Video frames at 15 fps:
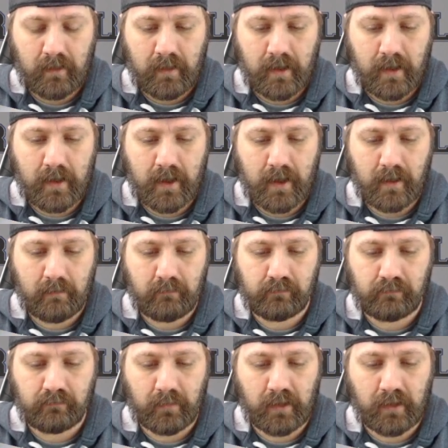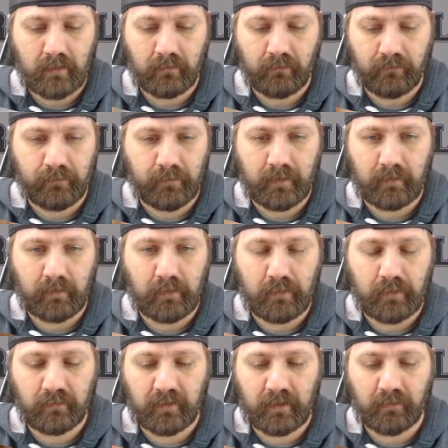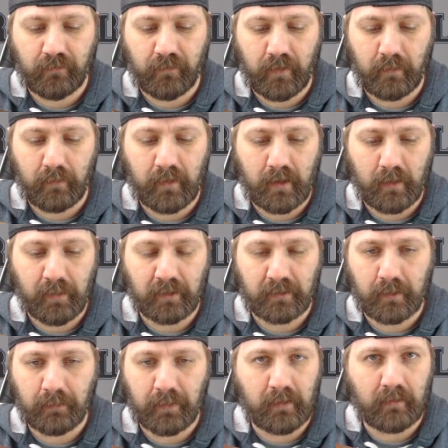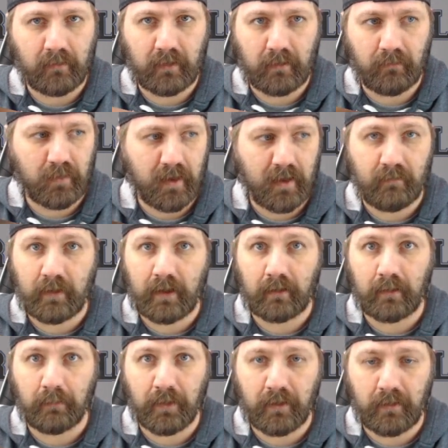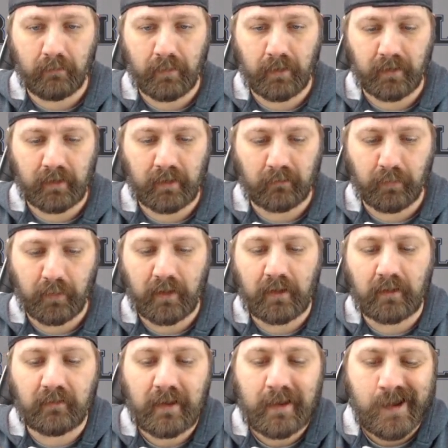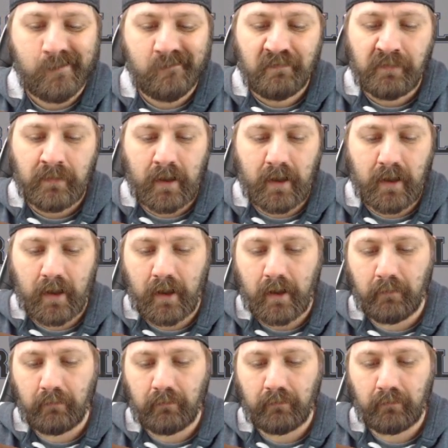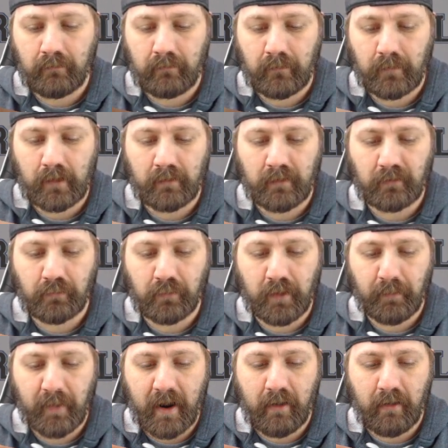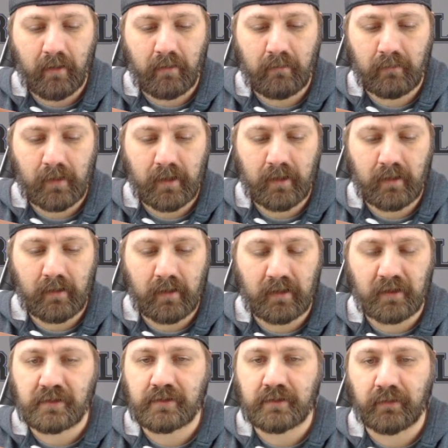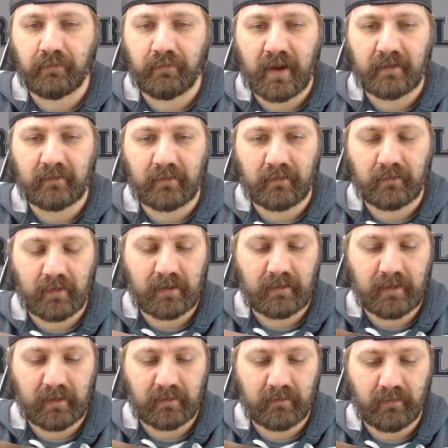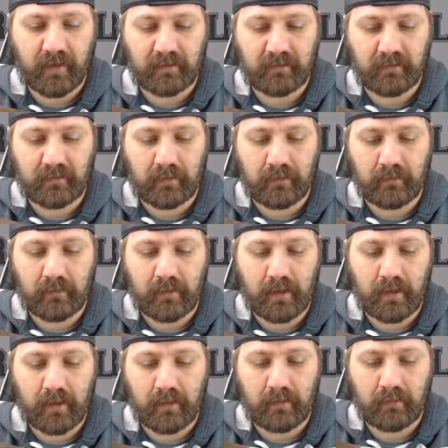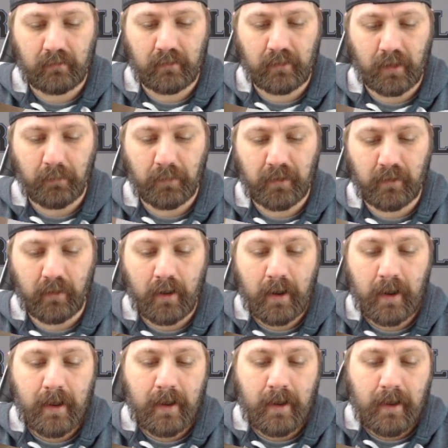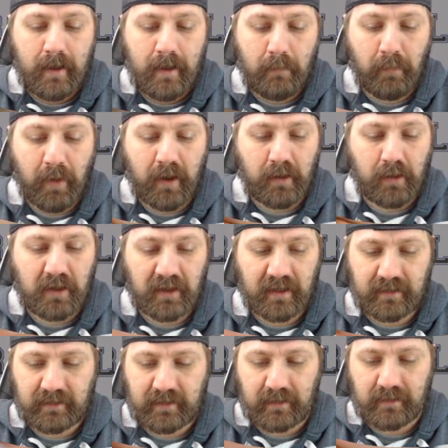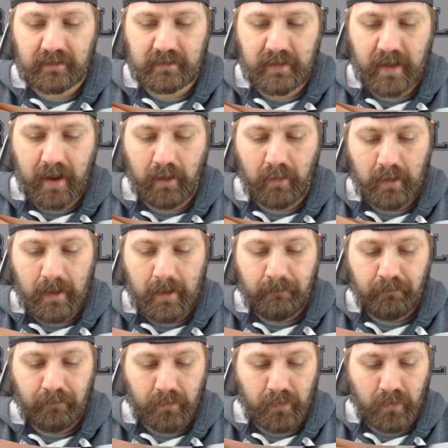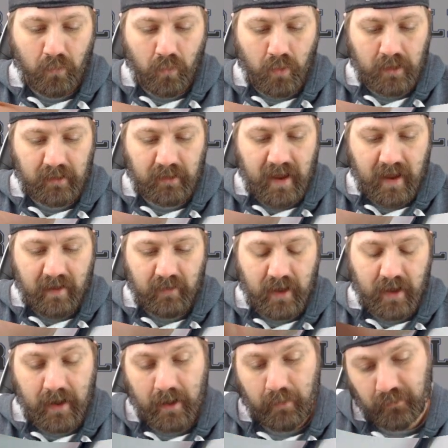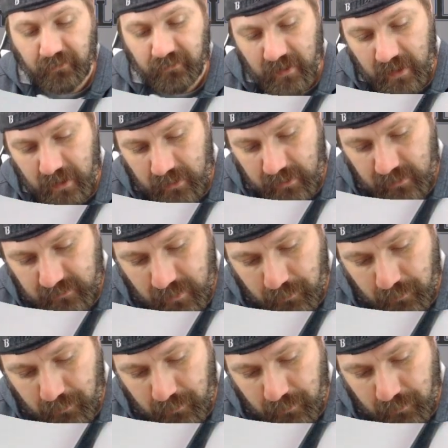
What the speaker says: You know, you use these for, you know, building computers, and if you have any computer building experience, you know, these were to power additional devices, ATX devices, in a computer. But you can get these. Now, the one caveat I will say is I